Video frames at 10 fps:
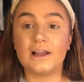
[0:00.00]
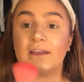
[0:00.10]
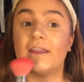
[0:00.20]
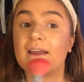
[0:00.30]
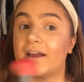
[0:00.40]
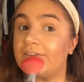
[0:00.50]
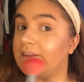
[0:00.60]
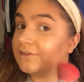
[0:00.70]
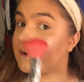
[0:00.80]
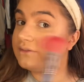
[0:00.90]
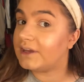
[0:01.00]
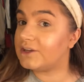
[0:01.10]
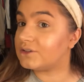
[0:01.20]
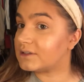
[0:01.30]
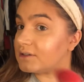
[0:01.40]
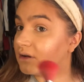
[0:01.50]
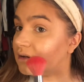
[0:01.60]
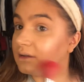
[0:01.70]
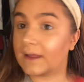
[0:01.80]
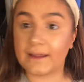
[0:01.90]
Like, I think the foundation is not
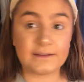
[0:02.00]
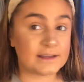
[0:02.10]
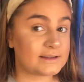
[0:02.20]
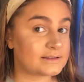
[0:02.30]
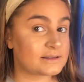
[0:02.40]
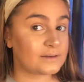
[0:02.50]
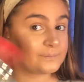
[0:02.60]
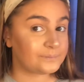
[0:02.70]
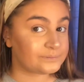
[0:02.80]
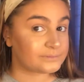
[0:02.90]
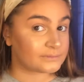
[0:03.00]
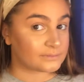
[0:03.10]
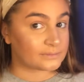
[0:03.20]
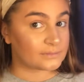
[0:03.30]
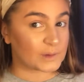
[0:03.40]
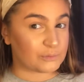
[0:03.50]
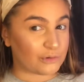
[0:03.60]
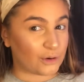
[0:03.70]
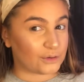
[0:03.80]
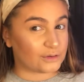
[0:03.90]
letting this
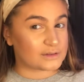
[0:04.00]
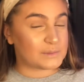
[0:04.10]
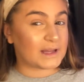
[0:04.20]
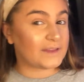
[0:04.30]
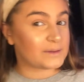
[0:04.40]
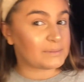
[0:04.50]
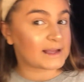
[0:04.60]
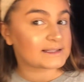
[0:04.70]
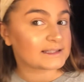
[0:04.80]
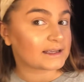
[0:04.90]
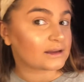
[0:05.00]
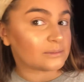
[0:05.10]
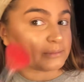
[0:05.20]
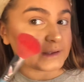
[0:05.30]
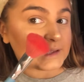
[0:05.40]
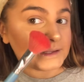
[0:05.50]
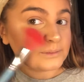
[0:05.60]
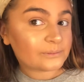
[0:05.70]
product be, like, the best it can be.